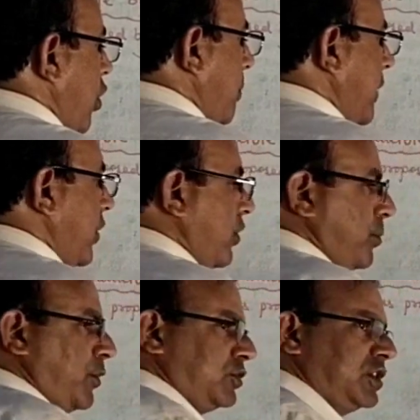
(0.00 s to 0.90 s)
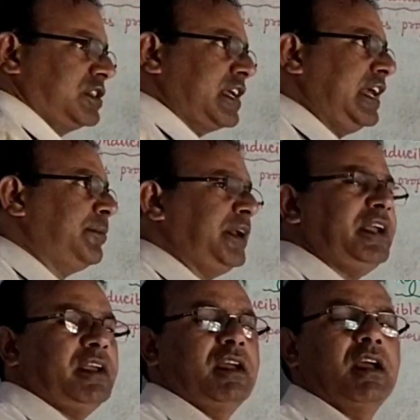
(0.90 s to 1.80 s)
Operon process can
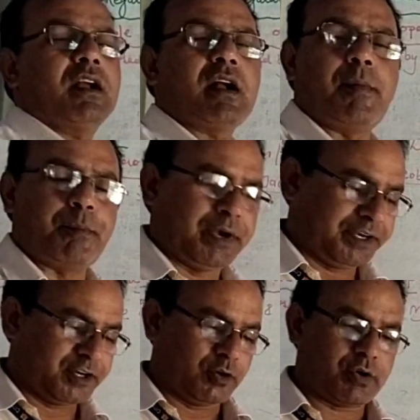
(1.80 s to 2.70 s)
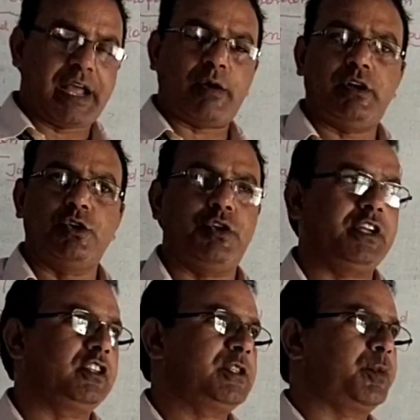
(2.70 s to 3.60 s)
be completed or regulated
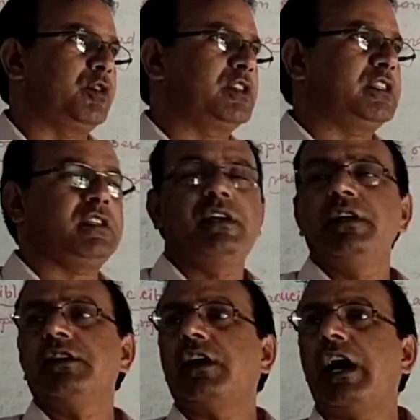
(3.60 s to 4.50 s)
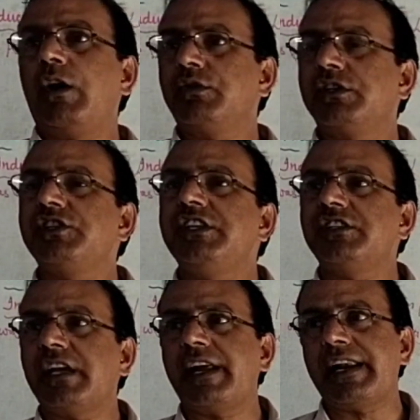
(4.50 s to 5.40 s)
during this process? How the
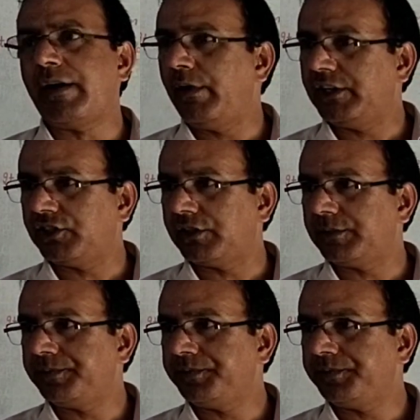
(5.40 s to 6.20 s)
genes are regulated.